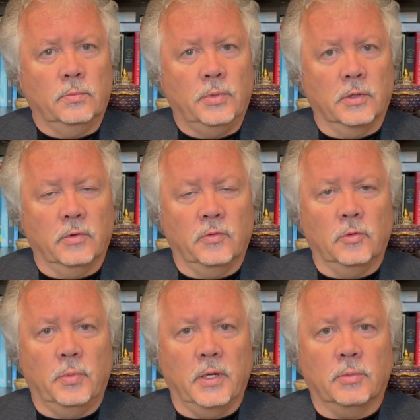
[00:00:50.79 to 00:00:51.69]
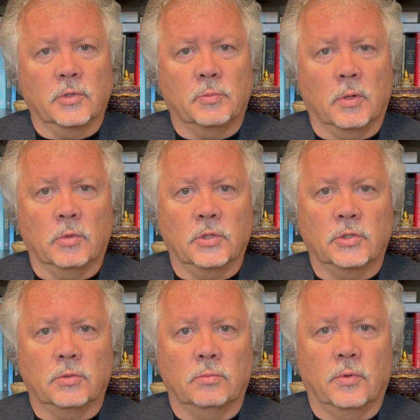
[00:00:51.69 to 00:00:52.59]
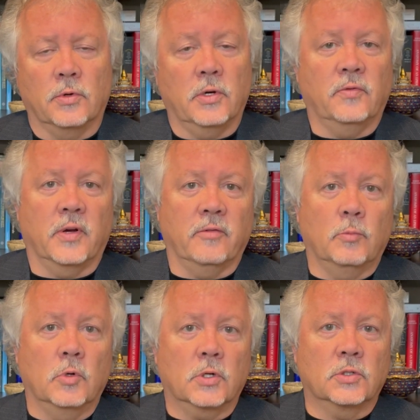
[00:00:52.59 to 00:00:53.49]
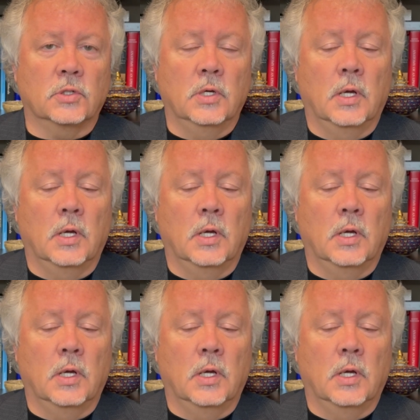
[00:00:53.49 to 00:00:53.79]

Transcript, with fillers: peer-reviewed papers published, 35 books,